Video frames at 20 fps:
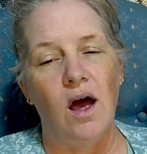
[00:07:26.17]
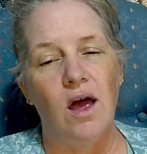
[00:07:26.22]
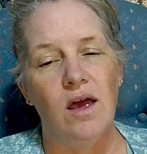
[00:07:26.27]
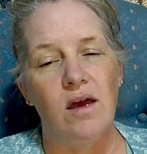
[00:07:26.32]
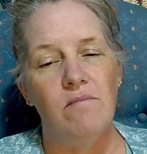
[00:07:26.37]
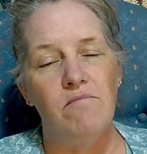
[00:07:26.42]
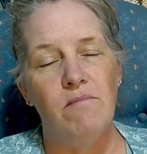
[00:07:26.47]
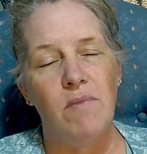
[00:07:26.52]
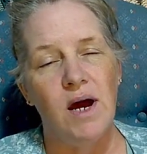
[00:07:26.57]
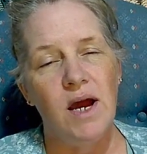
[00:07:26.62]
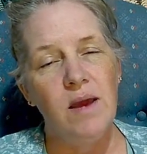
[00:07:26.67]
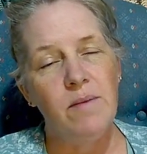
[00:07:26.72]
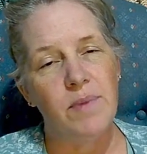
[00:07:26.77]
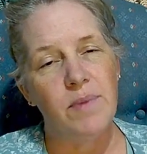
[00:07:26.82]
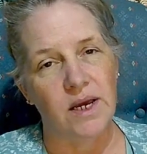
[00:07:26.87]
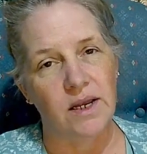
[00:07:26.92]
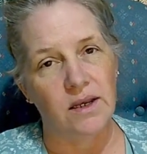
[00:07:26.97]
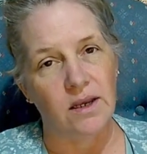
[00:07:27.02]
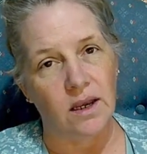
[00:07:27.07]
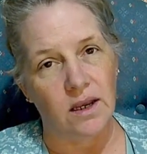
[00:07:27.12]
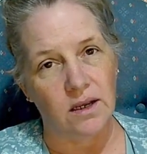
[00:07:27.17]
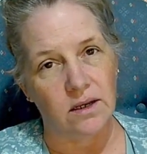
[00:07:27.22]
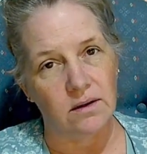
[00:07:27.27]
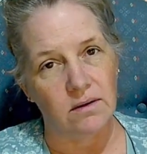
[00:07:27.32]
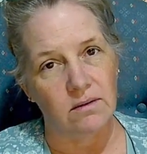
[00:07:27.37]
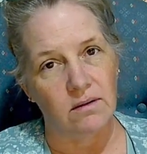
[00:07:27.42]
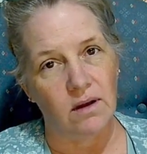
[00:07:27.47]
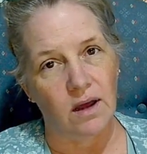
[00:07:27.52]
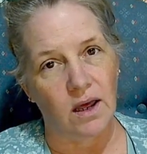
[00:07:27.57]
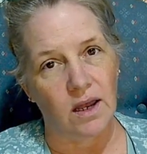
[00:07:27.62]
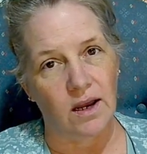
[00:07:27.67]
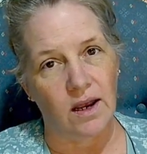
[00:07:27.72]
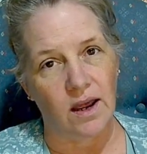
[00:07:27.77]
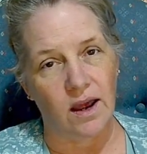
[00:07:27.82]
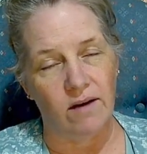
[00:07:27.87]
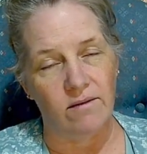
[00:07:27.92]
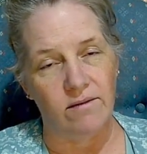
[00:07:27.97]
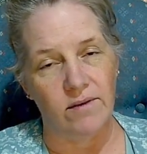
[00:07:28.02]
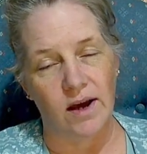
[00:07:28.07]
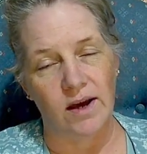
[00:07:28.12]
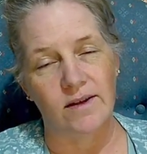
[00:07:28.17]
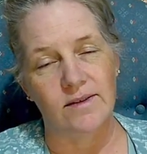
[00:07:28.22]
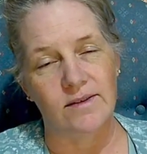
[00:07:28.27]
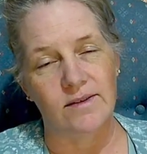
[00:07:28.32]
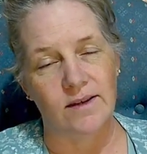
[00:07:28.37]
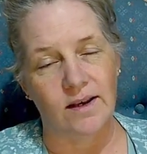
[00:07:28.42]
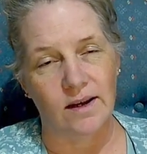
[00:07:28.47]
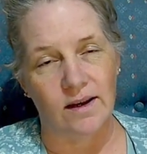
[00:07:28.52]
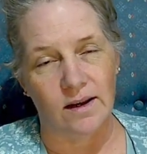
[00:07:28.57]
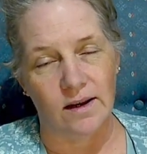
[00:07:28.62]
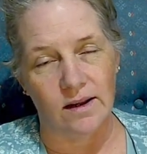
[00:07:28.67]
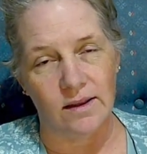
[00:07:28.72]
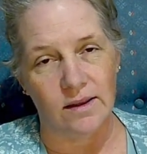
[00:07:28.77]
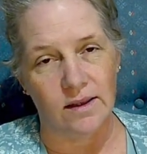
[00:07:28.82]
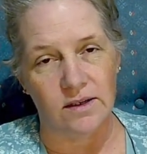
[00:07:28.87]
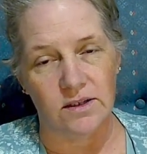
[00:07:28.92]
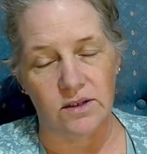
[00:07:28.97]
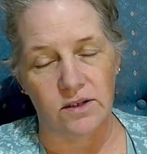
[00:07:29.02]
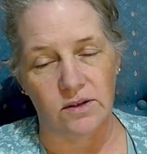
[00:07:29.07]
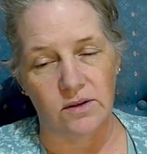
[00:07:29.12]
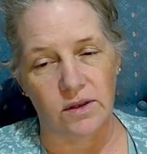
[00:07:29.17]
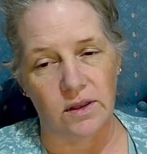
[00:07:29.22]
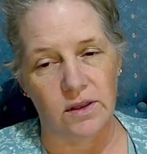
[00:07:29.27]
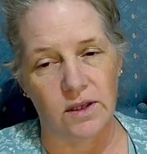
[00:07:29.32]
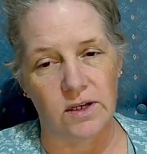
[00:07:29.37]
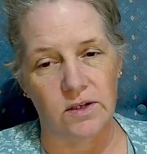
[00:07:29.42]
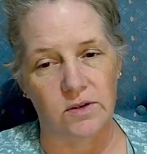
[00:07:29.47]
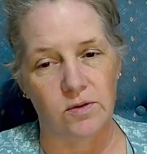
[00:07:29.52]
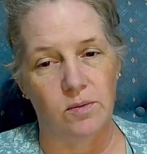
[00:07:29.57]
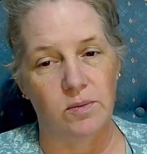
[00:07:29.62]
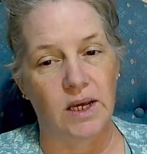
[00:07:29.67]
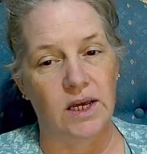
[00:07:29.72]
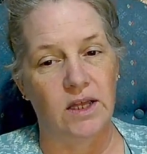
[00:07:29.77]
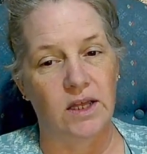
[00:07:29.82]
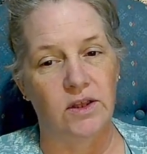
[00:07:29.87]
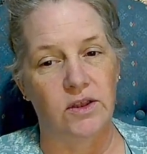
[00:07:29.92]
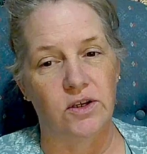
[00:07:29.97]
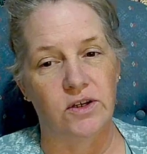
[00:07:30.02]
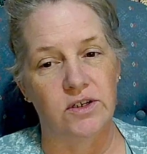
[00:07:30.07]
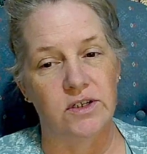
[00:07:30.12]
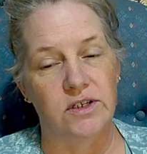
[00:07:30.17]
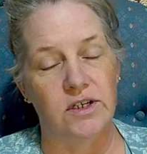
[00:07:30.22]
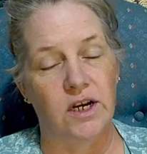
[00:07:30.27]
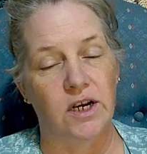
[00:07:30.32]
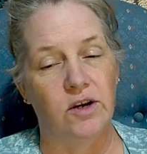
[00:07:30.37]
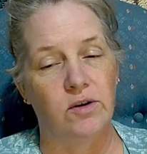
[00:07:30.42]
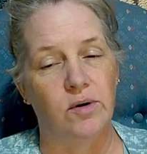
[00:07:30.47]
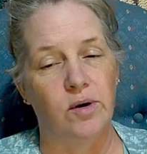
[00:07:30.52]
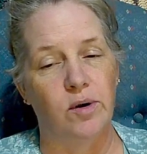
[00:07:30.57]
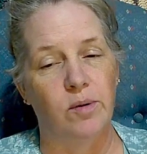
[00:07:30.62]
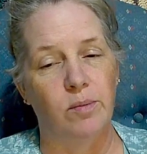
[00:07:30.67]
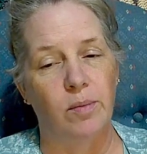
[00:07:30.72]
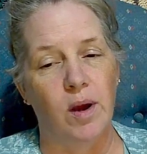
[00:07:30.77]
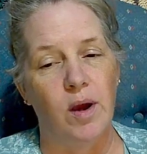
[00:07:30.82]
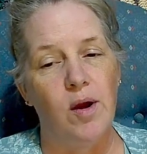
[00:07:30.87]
in my opinion, and I have not said anything to the Thanks for Making Thursday group,